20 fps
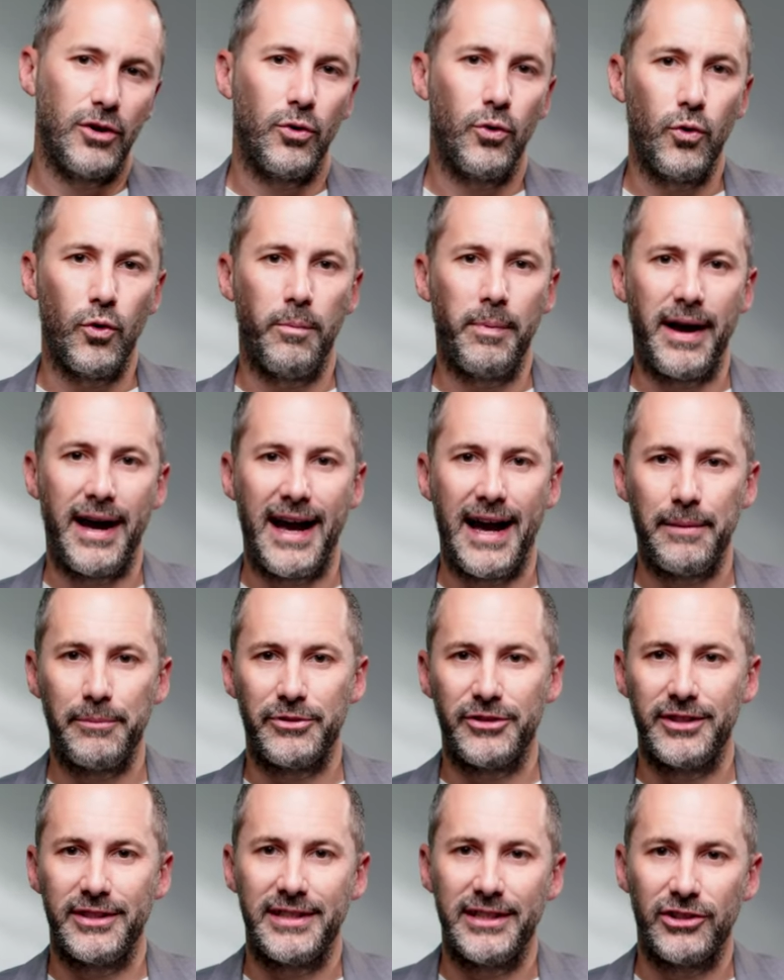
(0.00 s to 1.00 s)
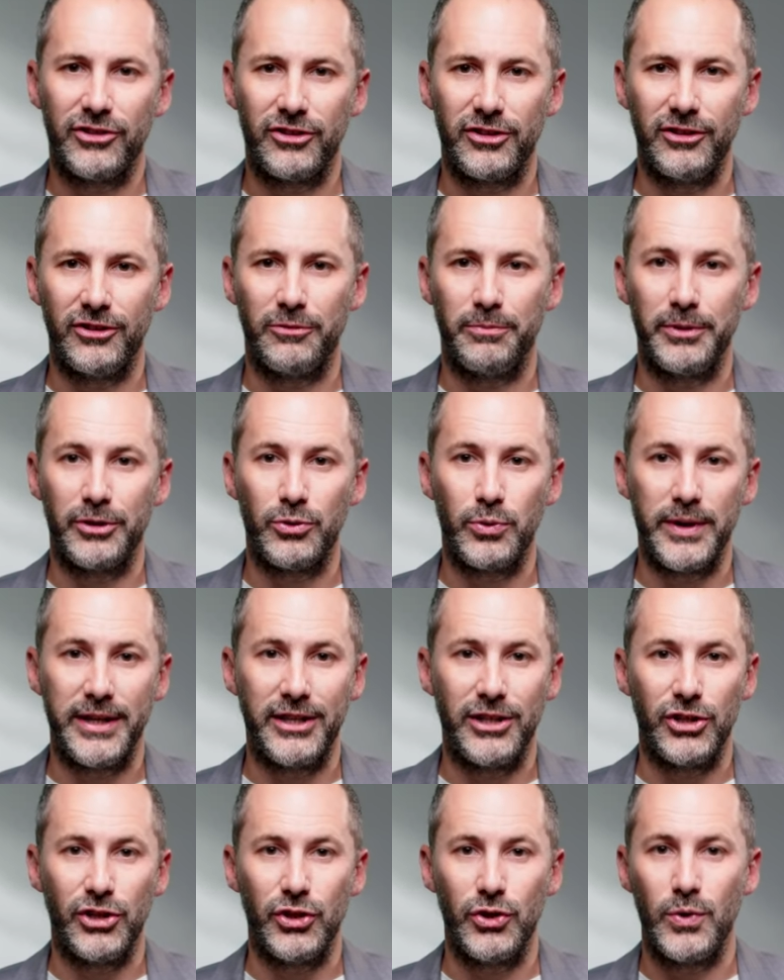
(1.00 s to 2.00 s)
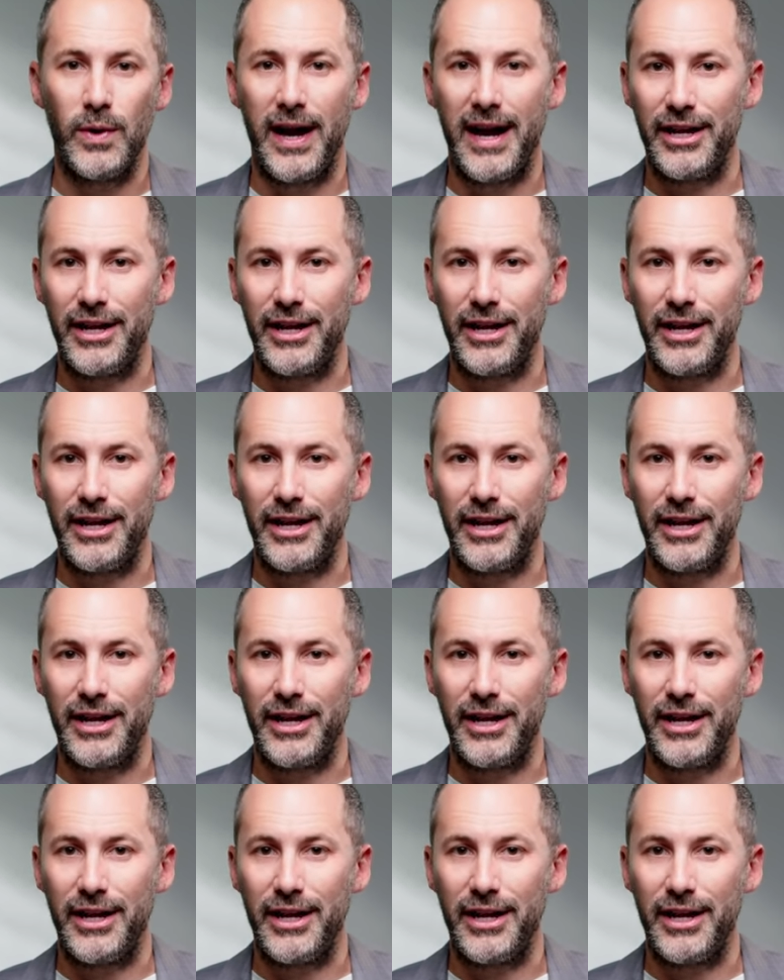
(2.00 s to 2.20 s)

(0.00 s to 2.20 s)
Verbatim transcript: Or perhaps the distance between you